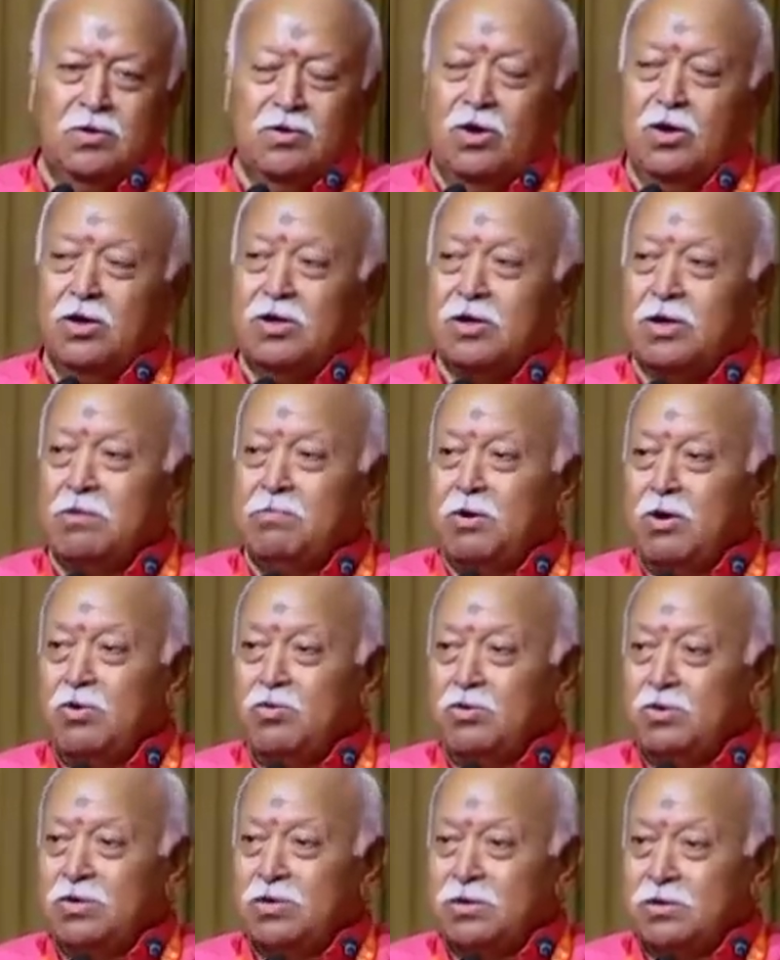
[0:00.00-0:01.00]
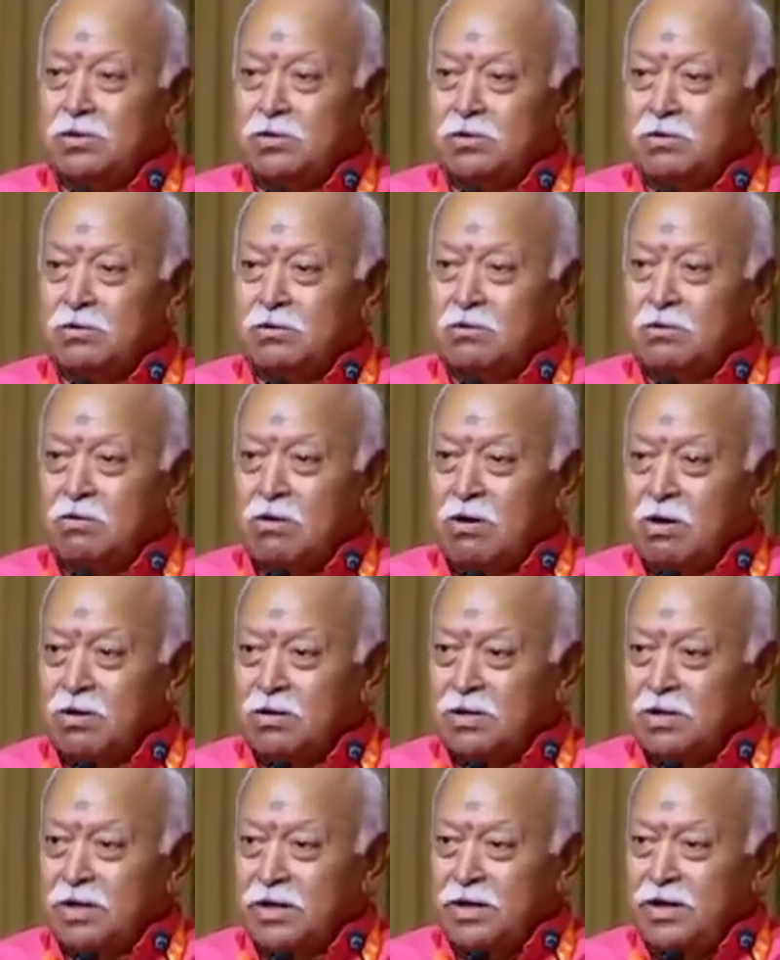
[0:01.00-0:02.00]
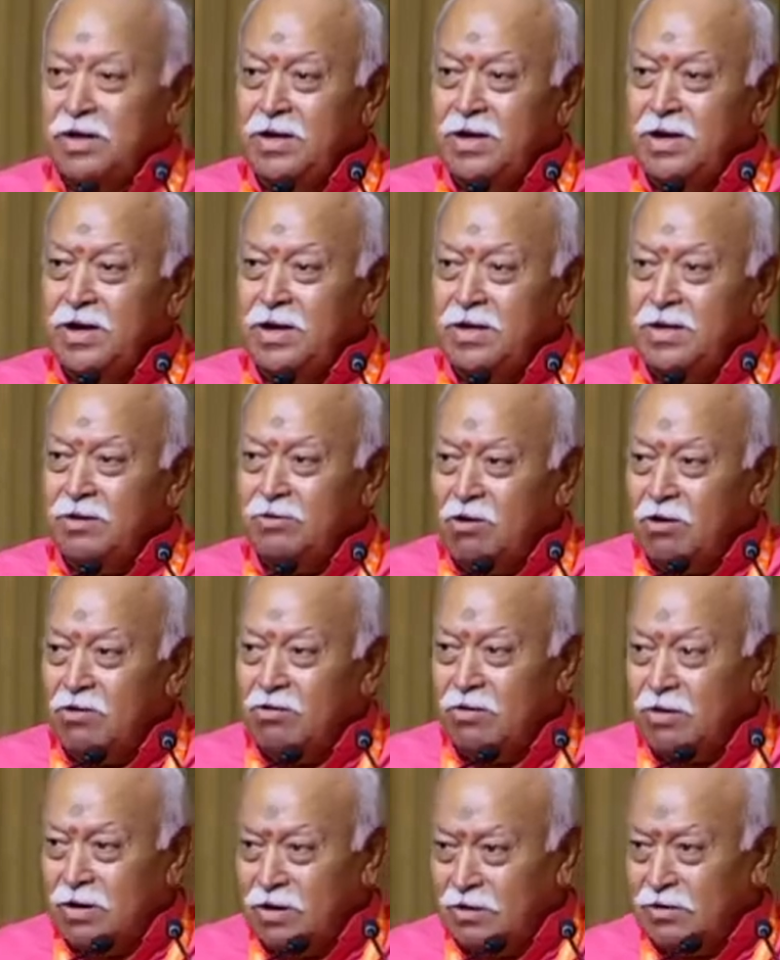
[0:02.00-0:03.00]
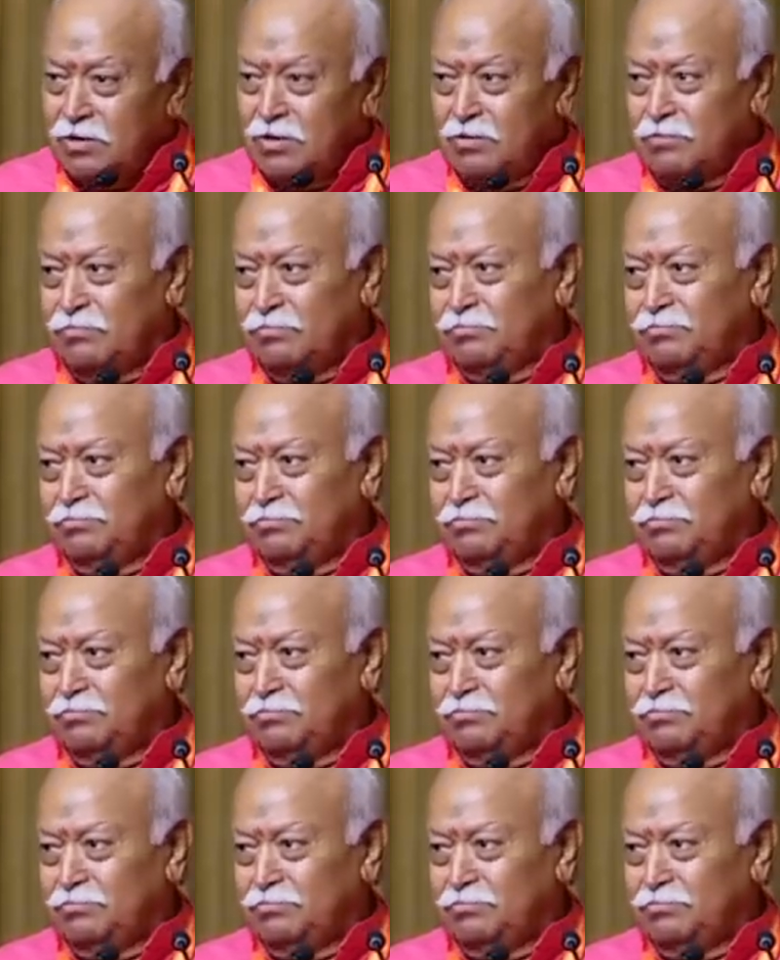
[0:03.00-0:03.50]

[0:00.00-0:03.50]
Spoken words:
not about conquering and the conquered.